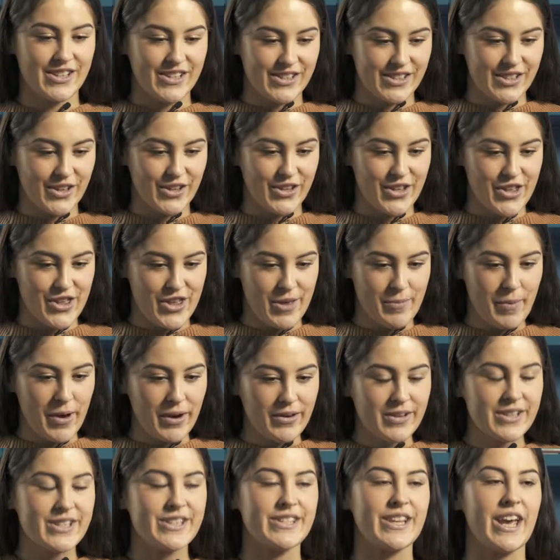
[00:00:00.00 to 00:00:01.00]
scholarship
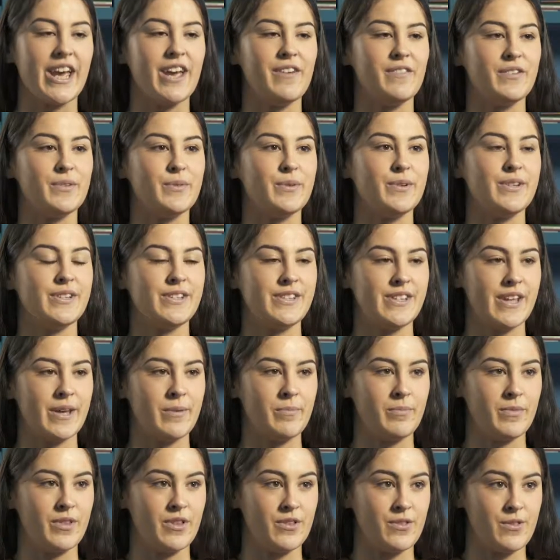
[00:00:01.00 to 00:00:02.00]
I received was
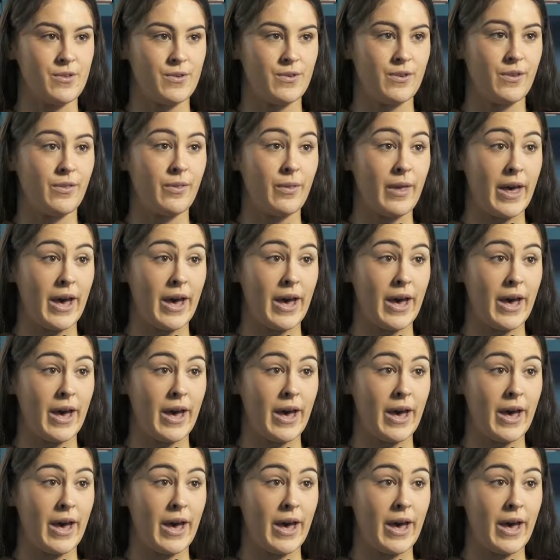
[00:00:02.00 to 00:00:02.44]
the Judith